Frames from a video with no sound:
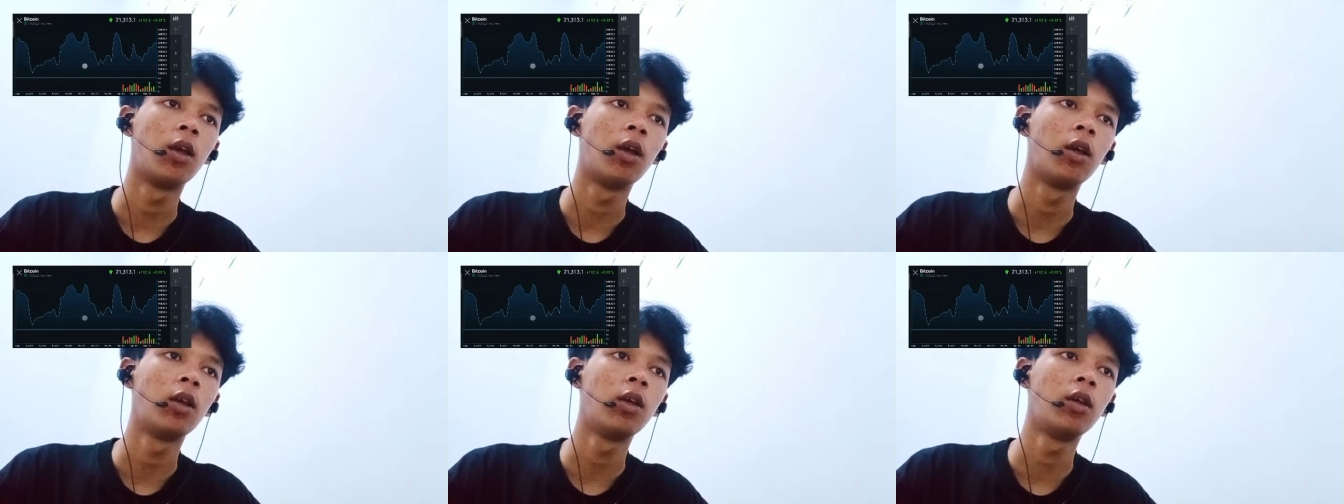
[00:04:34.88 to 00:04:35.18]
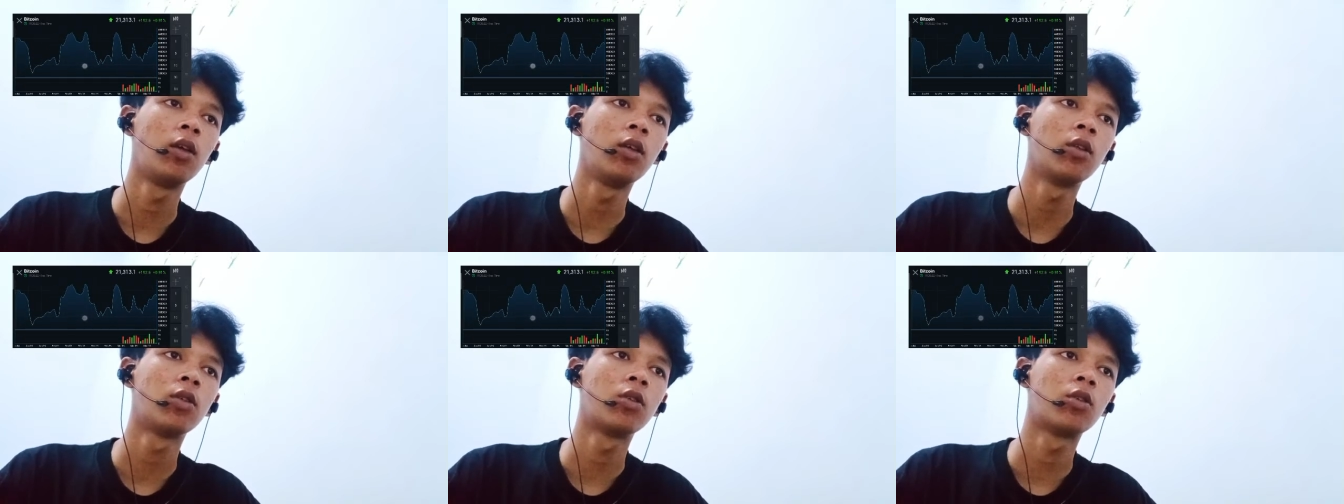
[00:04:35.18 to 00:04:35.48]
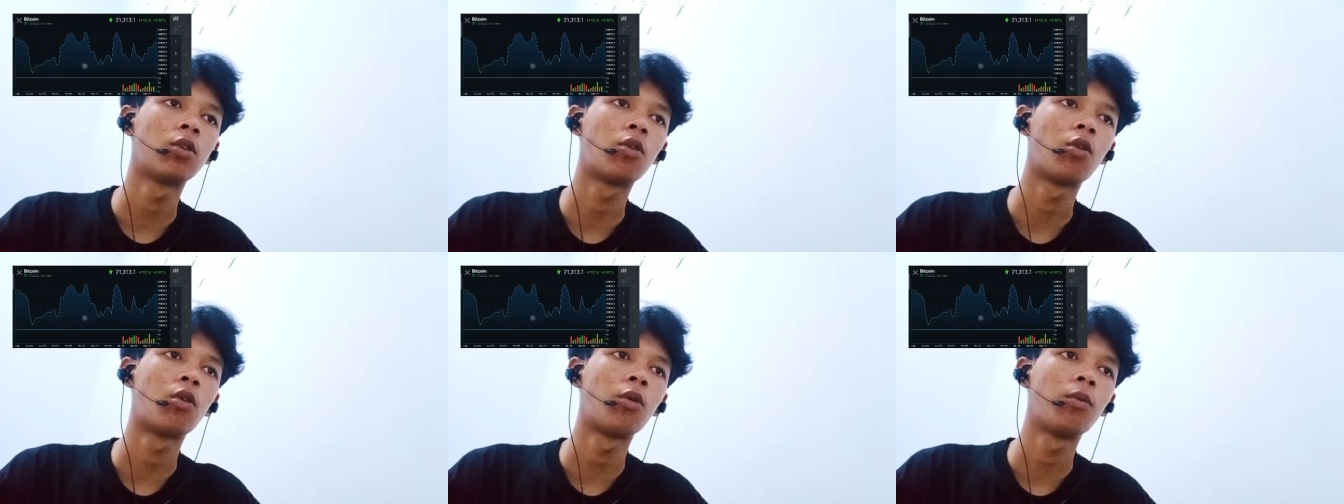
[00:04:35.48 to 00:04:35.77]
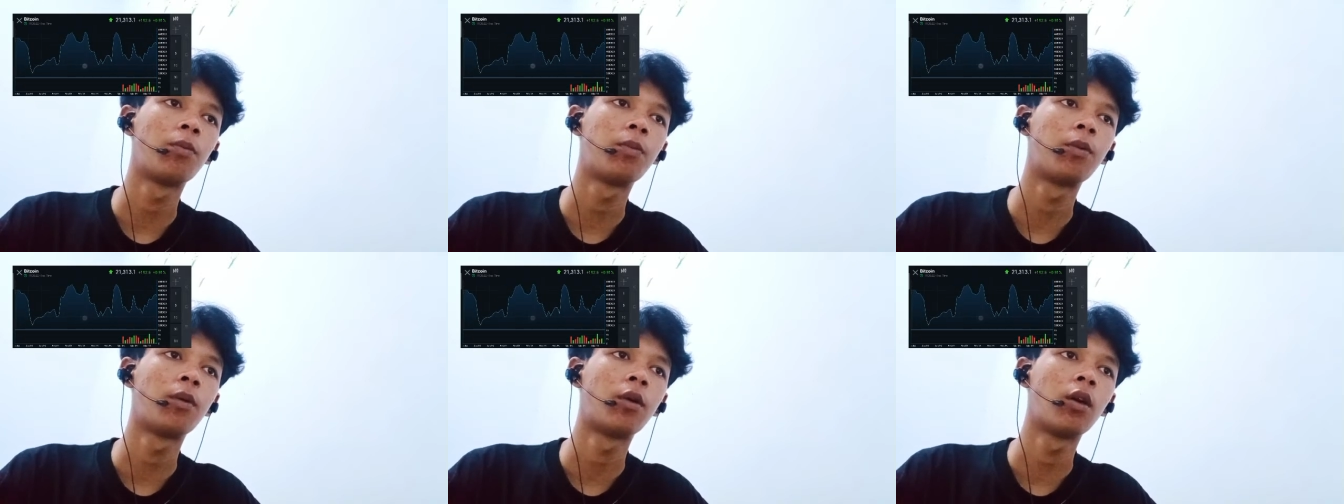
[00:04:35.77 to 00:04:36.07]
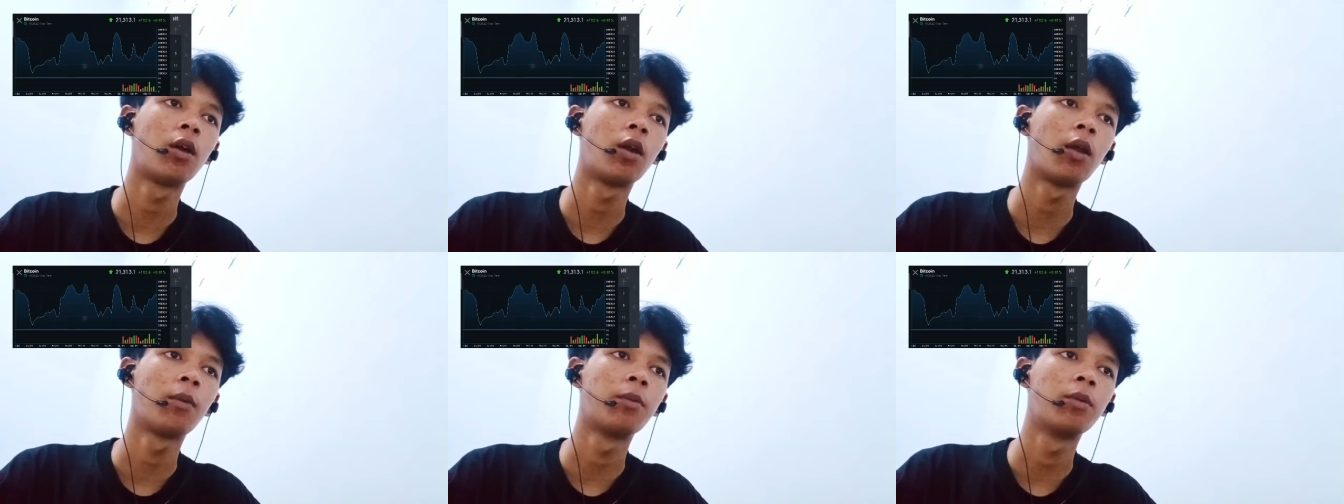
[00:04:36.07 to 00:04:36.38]

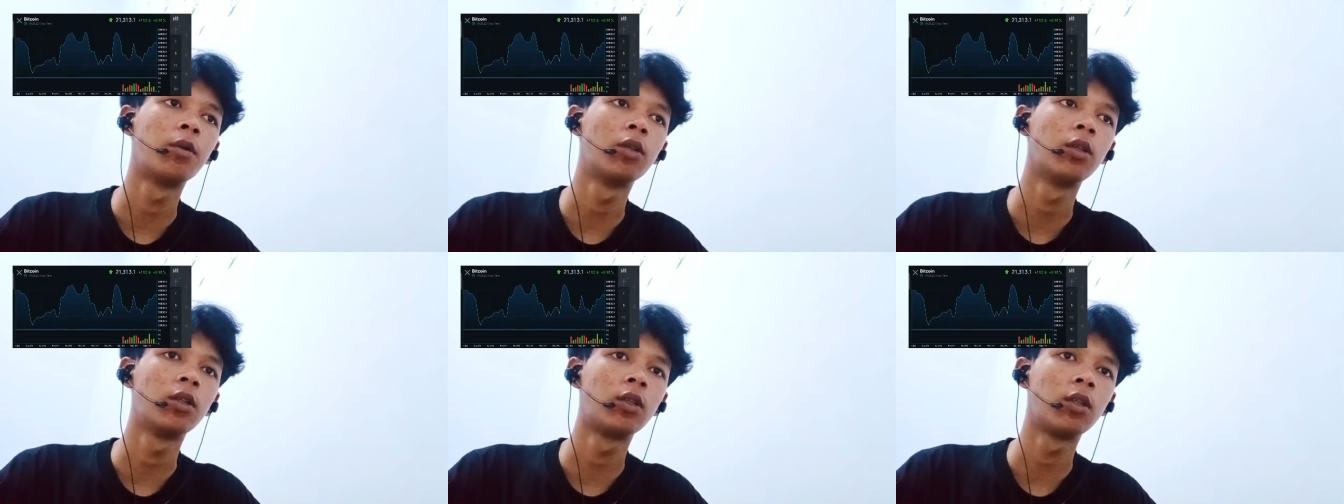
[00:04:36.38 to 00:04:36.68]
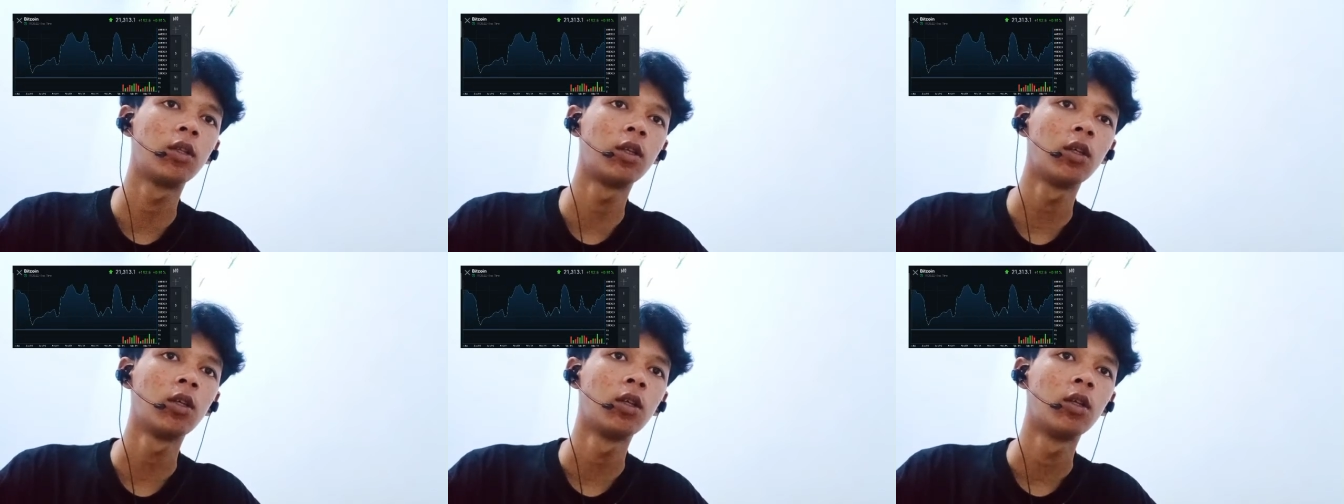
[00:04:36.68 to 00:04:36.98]
interoperability